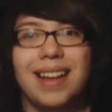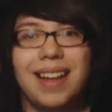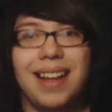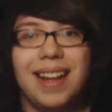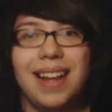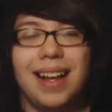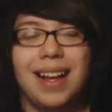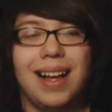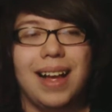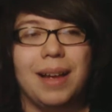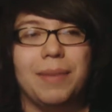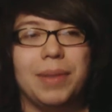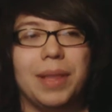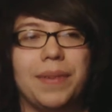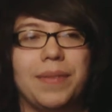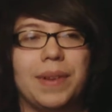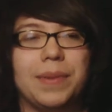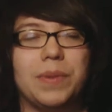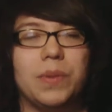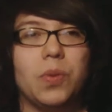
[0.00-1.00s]
Uh, I
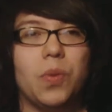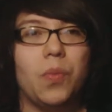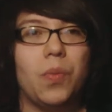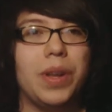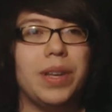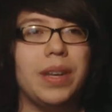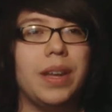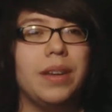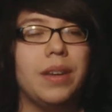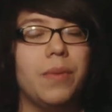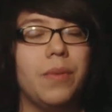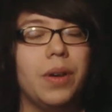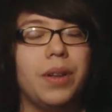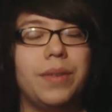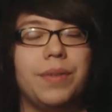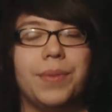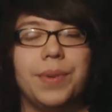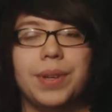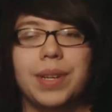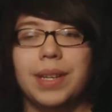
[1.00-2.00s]
believe episode 191
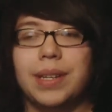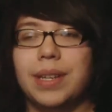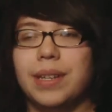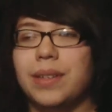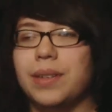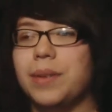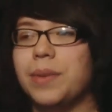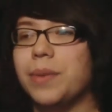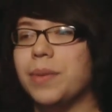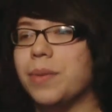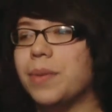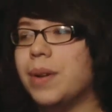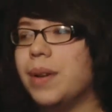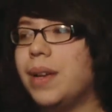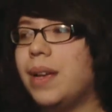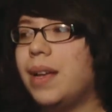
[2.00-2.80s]
or 192.